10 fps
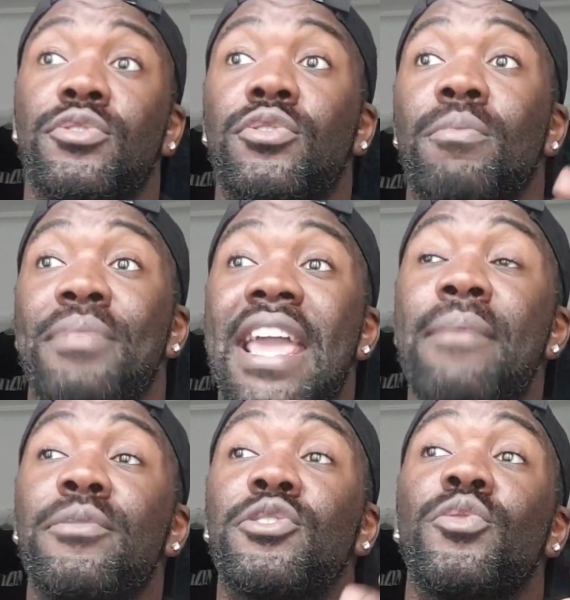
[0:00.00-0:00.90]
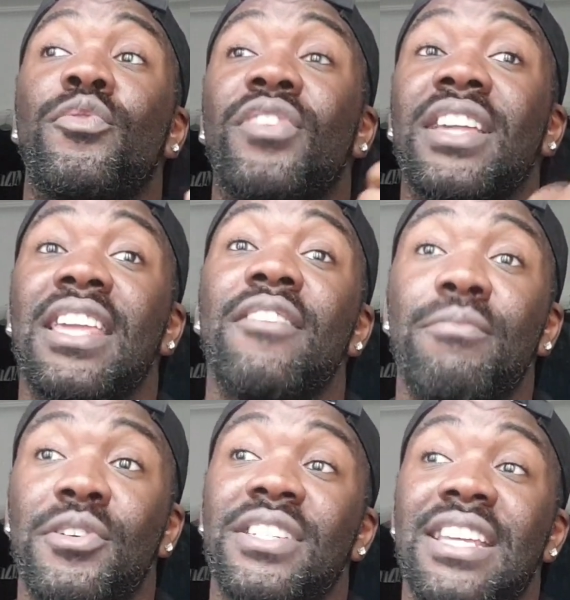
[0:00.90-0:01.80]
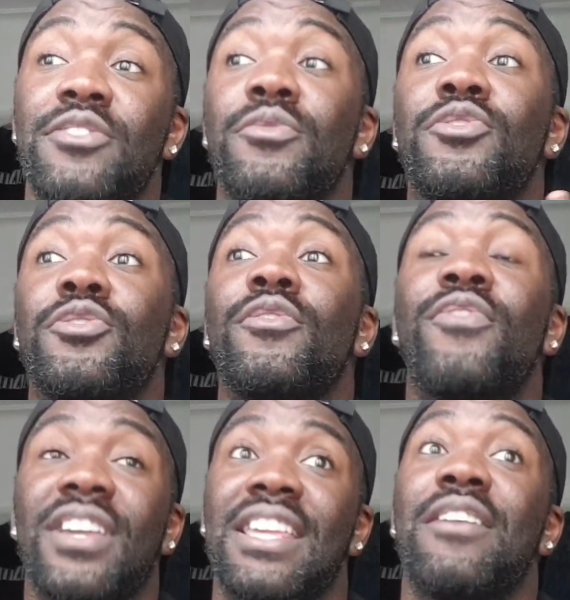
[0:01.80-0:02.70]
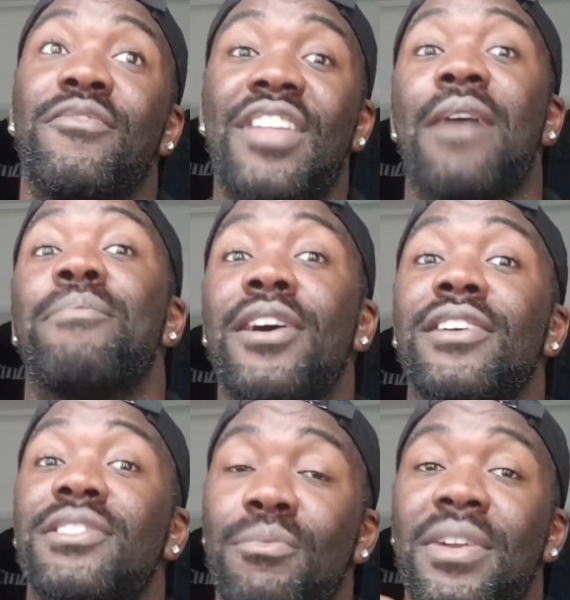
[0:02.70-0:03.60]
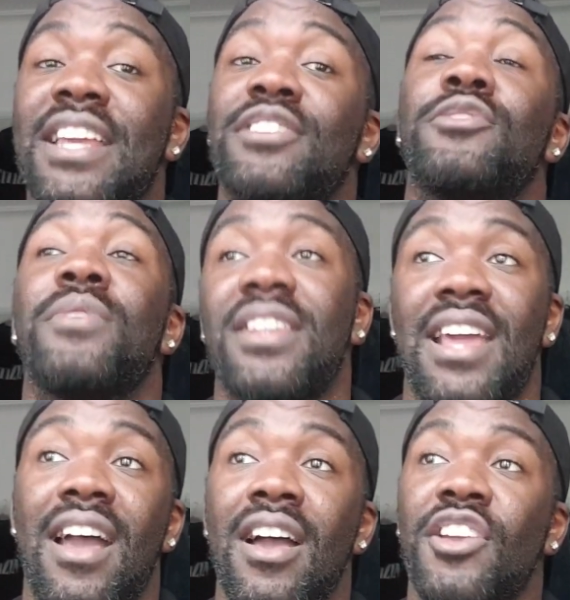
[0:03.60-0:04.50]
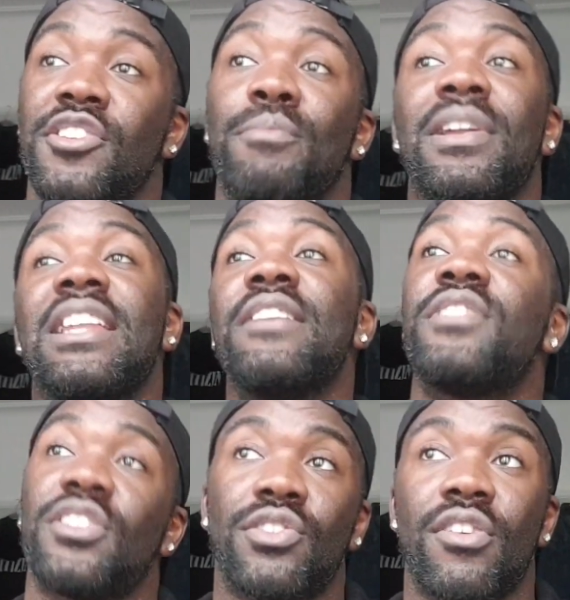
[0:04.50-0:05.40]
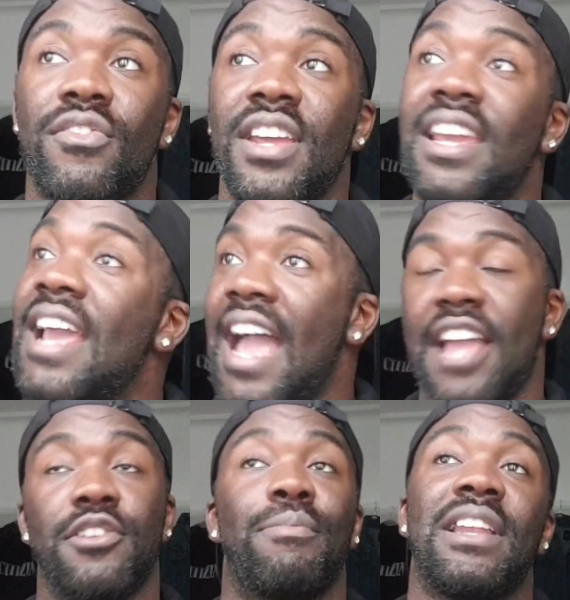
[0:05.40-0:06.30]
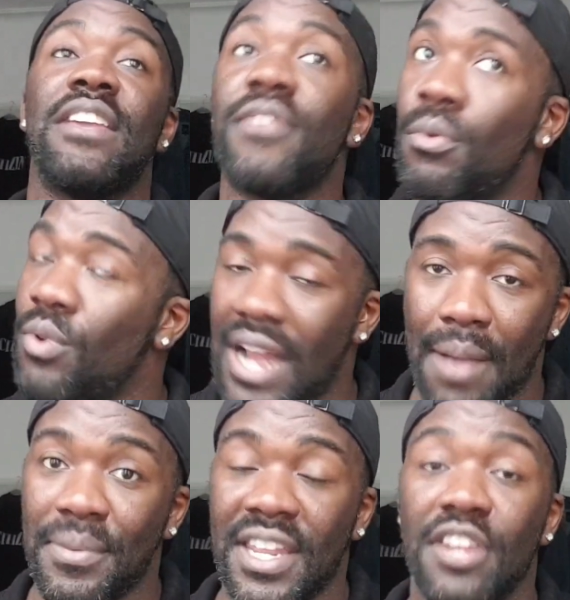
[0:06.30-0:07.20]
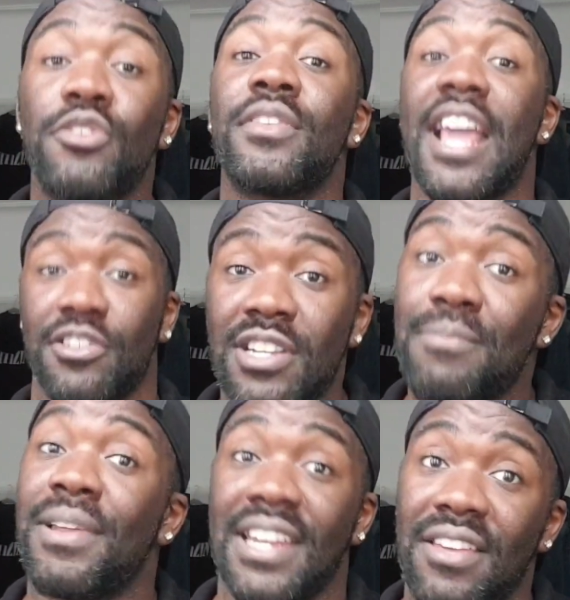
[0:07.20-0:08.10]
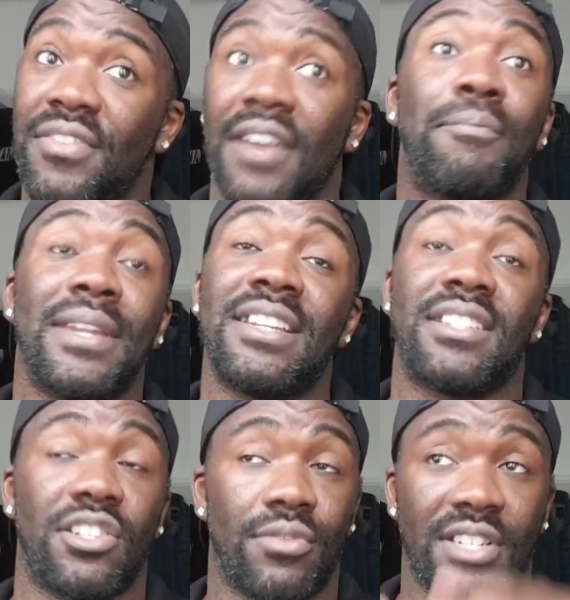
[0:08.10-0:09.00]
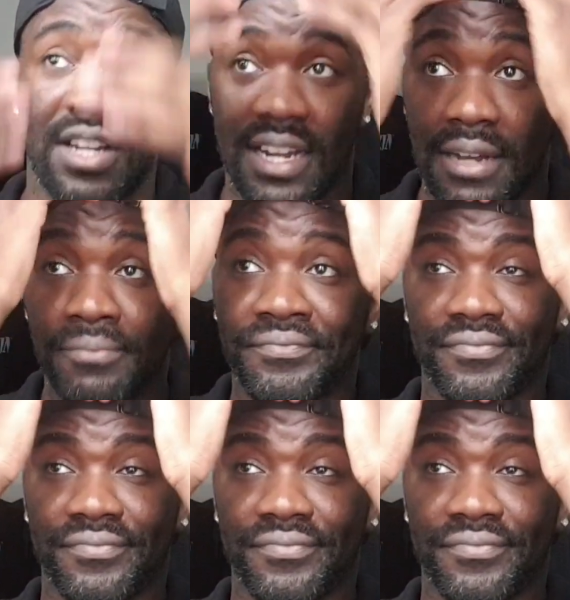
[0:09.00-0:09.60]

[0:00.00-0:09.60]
to be able to forgive, because you do forgive that person when they're doing that. You believe they're sorry and you believe it won't happen again. You naturally believe it. I've been in a situation like that.